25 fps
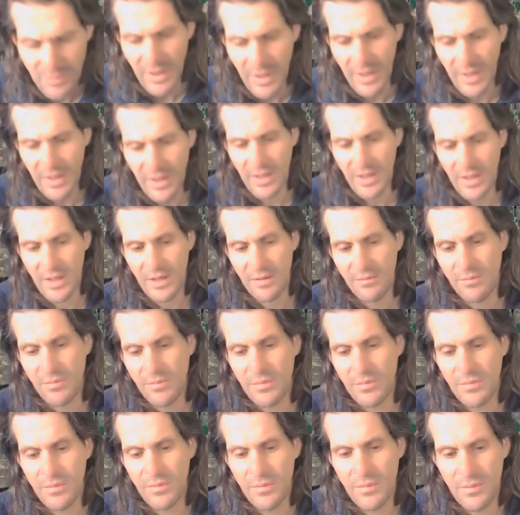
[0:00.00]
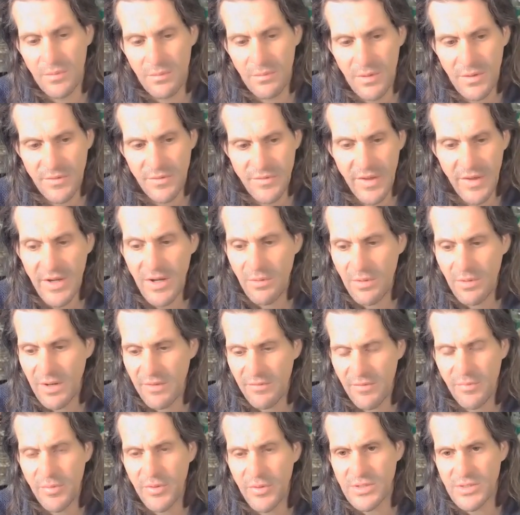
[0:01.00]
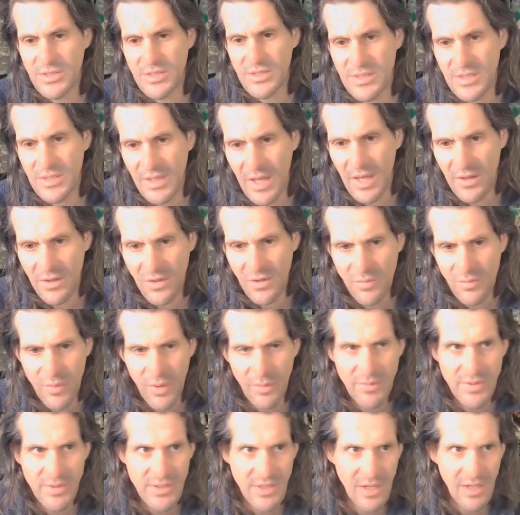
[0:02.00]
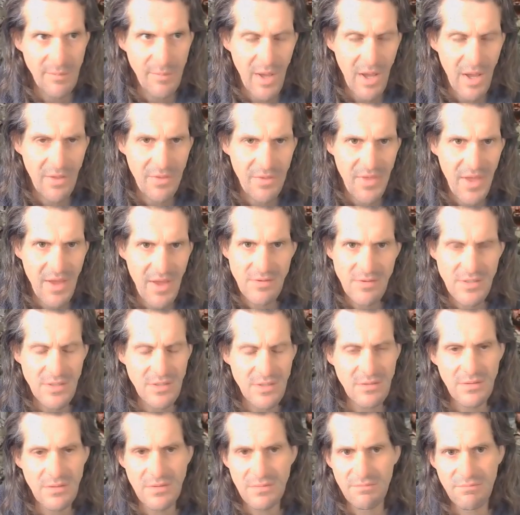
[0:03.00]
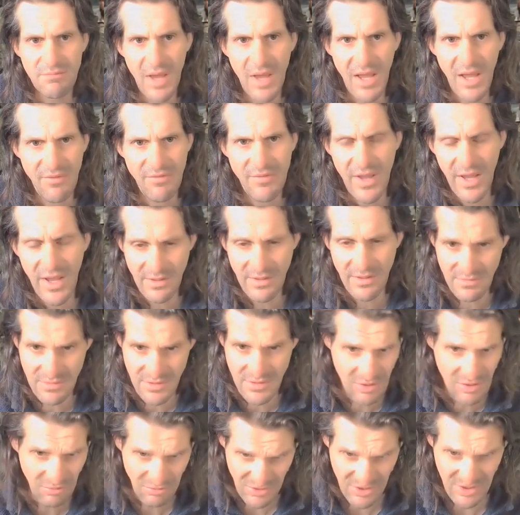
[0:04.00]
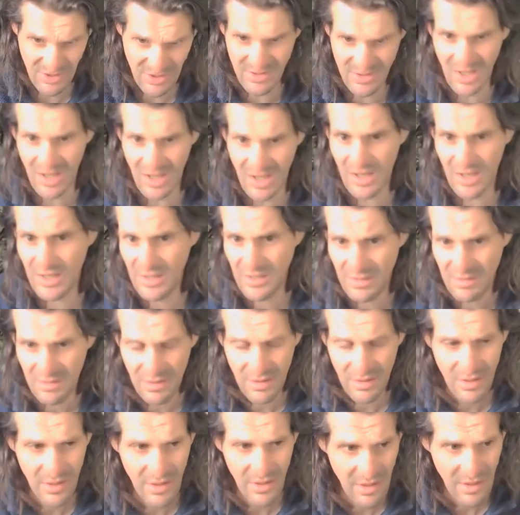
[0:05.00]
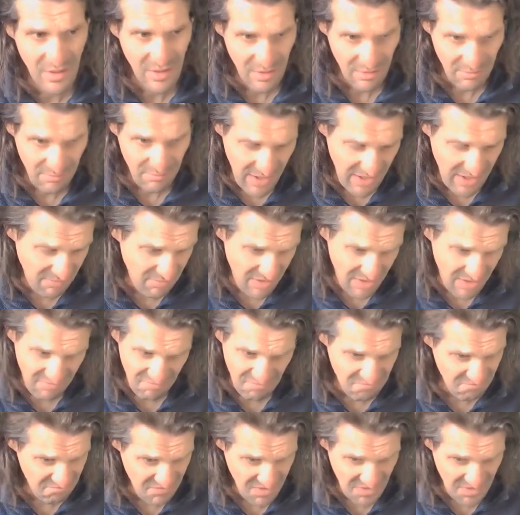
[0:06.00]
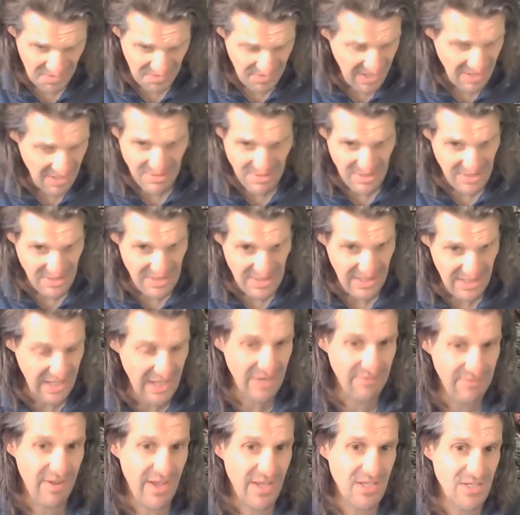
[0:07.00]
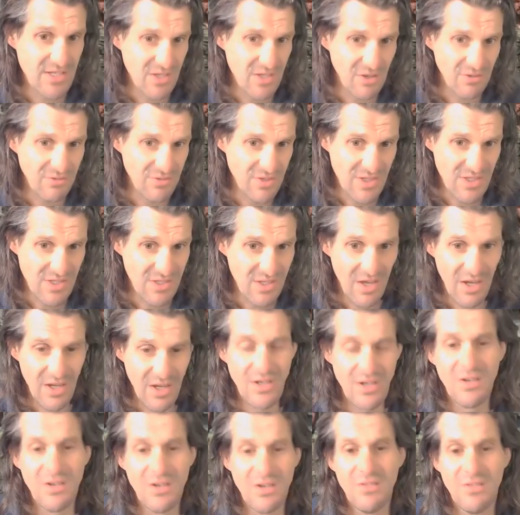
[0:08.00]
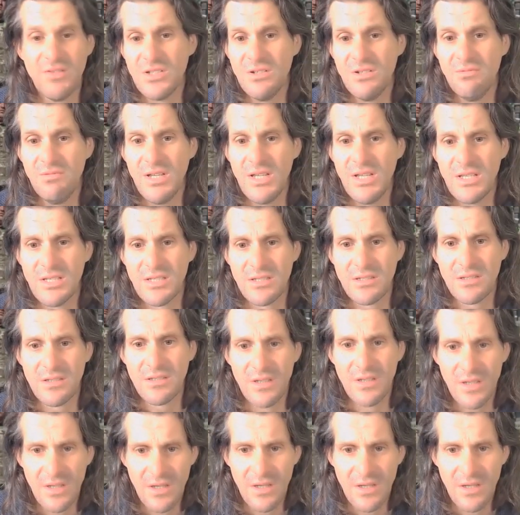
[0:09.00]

um, if anyone ever puts this together, you could probably say about a thousand Afghan soldiers died, and maybe a thousand Taliban soldiers died over two weeks.